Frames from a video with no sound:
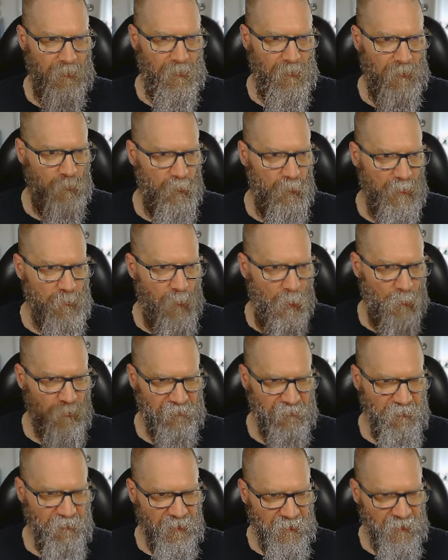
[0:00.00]
We won't
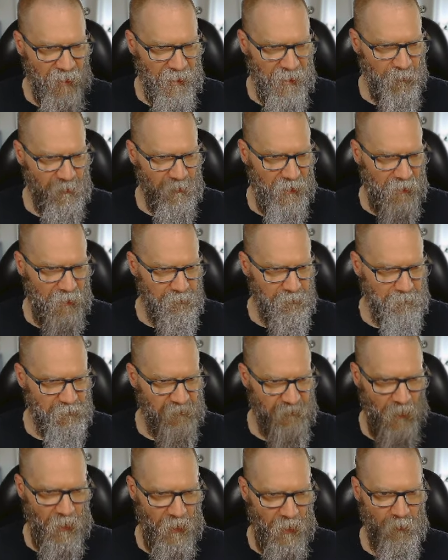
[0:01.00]
give it a name again. It's
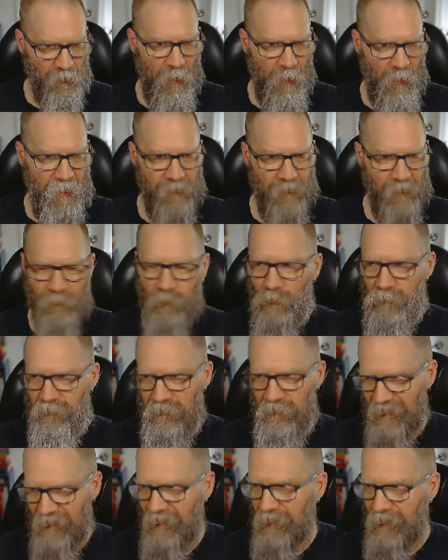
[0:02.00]
not required. We'll
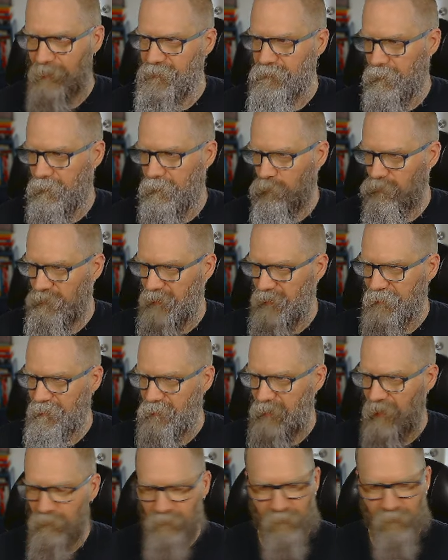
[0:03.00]
let
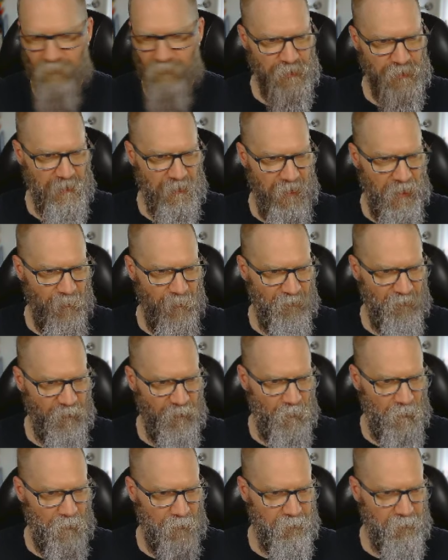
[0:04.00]
CloudFormation name it
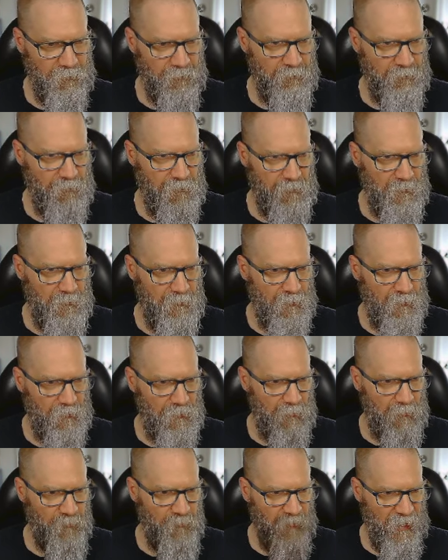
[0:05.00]
for us.
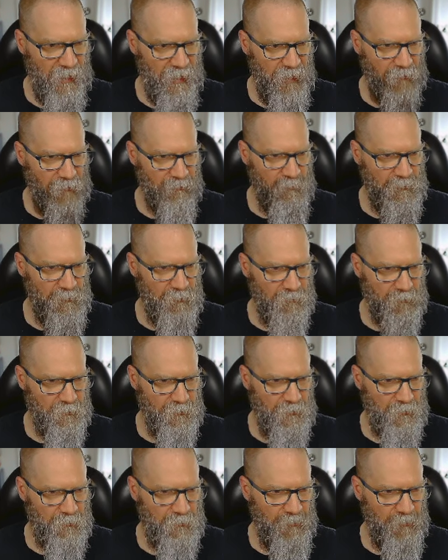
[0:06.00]
Path, we don't
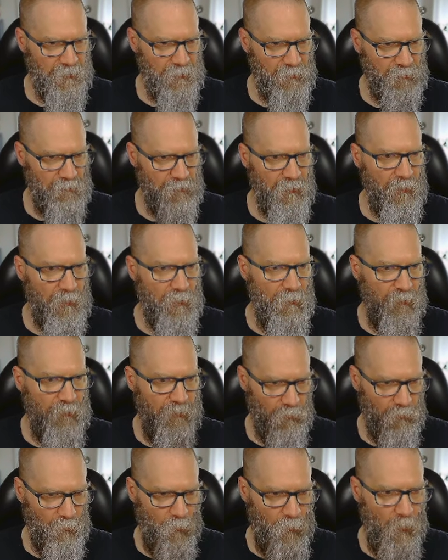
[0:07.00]
care about. The
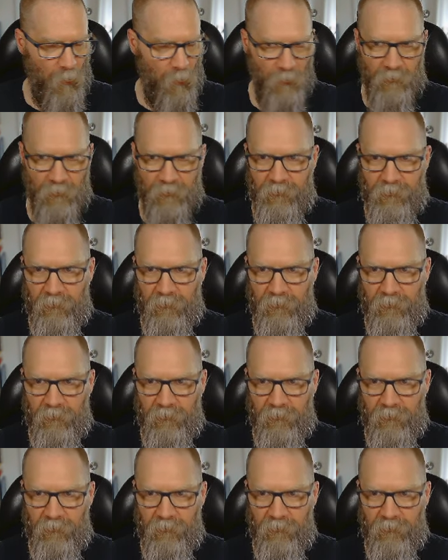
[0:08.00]
roles.